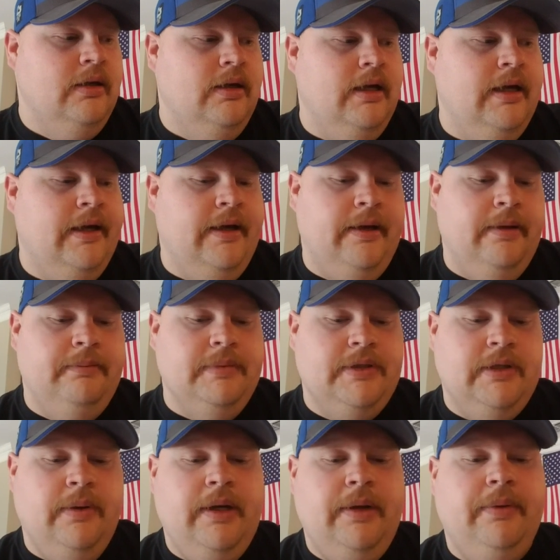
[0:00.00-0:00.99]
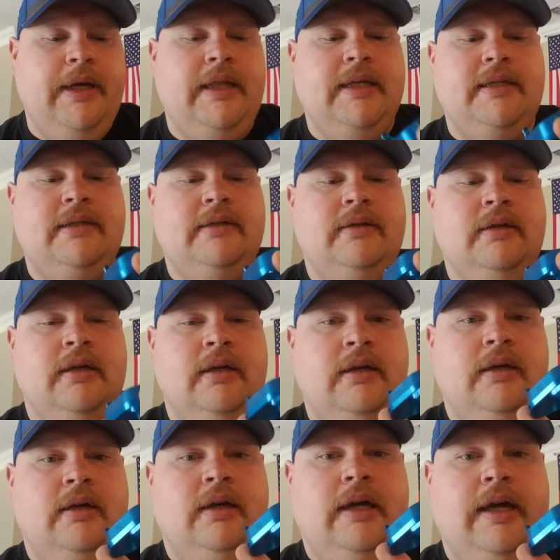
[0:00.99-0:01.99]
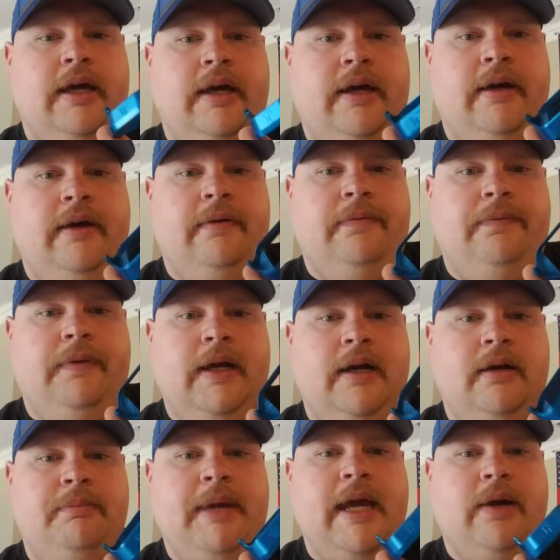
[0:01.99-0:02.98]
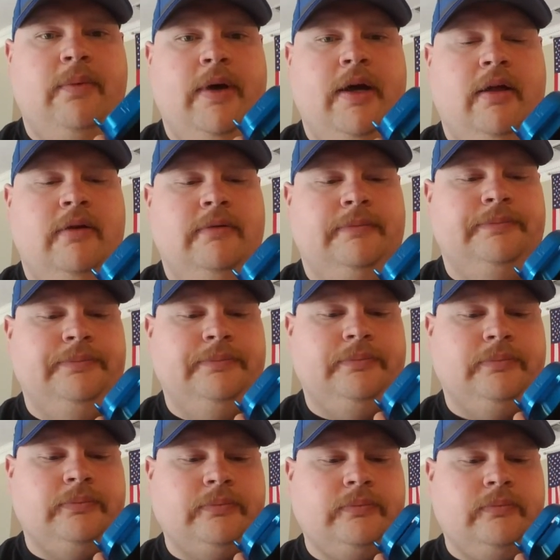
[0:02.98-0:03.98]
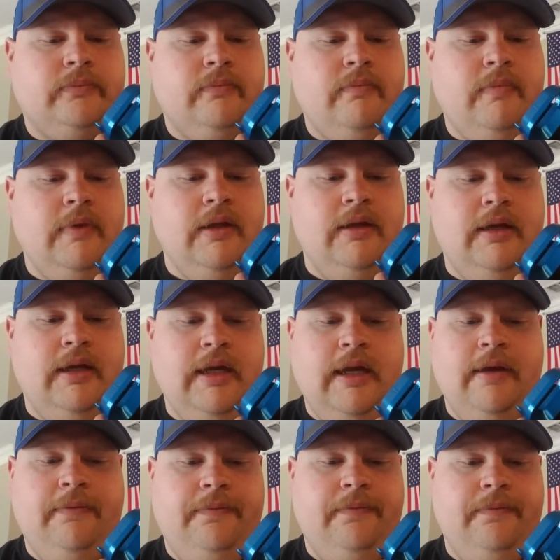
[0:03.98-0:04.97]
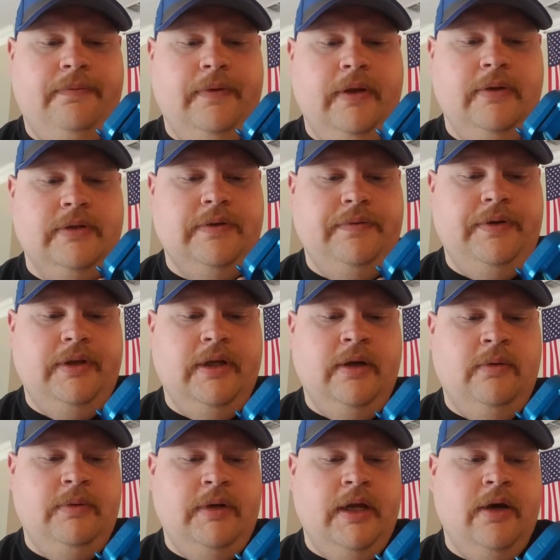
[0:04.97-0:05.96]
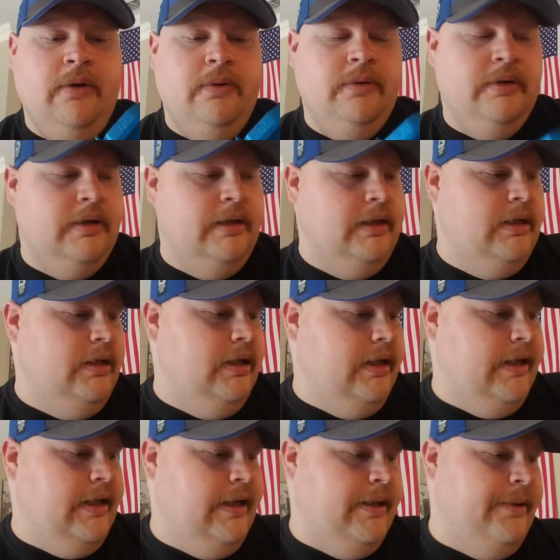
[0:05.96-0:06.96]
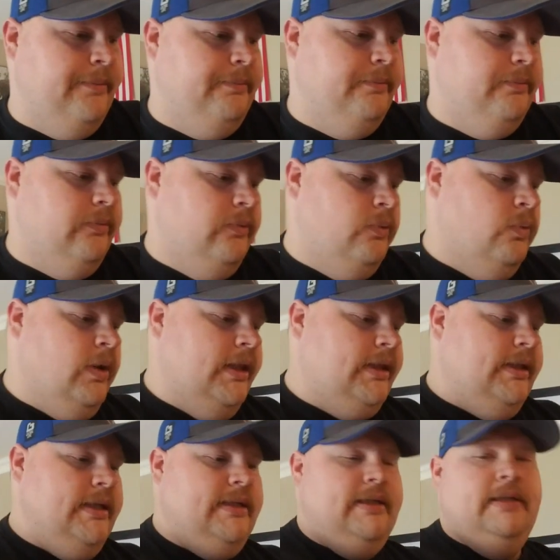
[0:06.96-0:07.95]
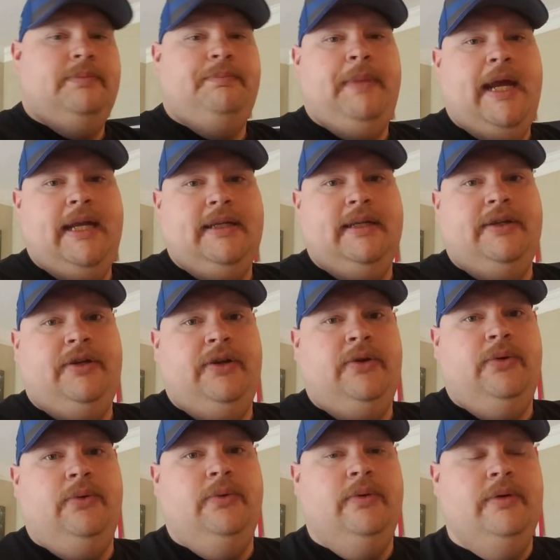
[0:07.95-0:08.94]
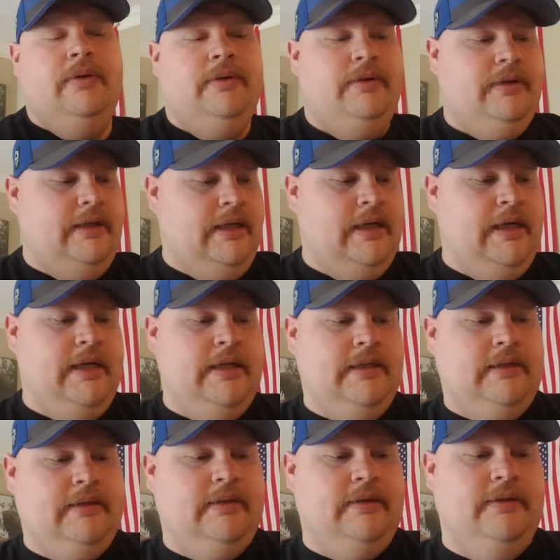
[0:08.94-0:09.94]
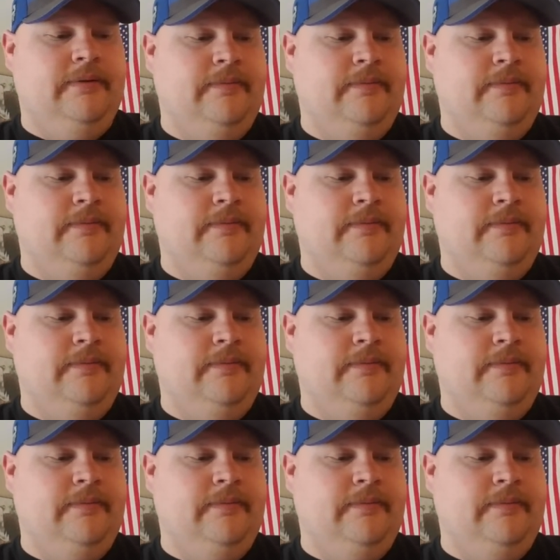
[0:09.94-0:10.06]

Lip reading: so anyway, this flared magwell, if for those of you that don't know, what this is made to do is